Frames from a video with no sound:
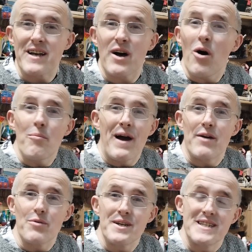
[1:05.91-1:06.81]
The whole pack
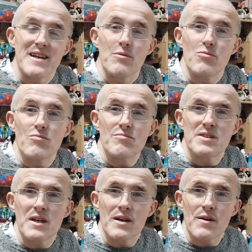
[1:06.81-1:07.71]
runs in at
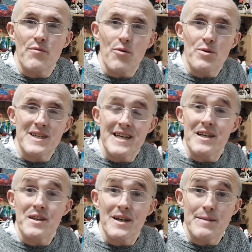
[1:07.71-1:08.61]
circa £14 to
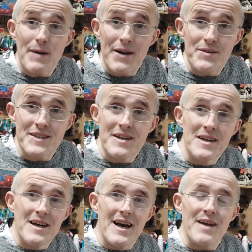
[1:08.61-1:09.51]
£30
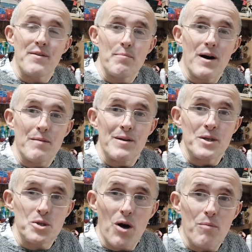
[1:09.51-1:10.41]
if you buy them in
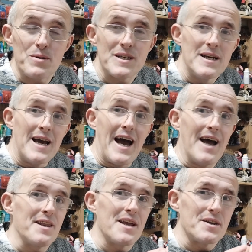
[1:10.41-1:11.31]
the shops,
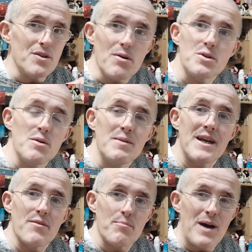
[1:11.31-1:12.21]
and there's not too
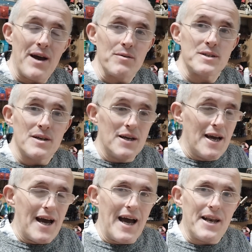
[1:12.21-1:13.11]
many of them about,
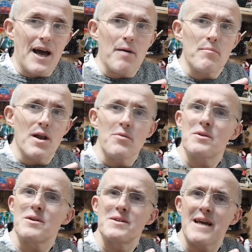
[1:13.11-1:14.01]
and I'm
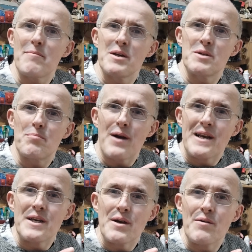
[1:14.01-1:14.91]
loath to damage a
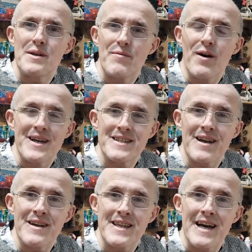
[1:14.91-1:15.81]
brand new device
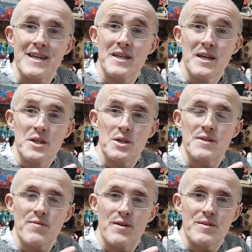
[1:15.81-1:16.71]
like that
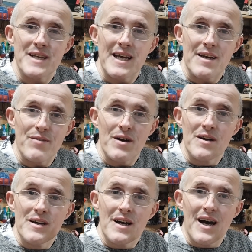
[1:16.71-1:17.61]
just for the sake of a
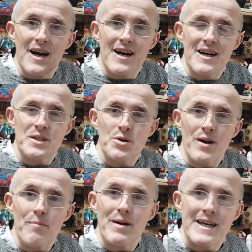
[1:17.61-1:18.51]

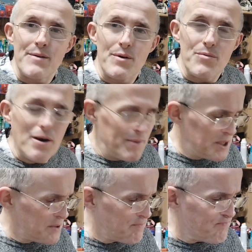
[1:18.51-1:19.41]
toy I'm making with
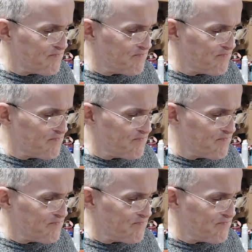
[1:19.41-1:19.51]
rubbish.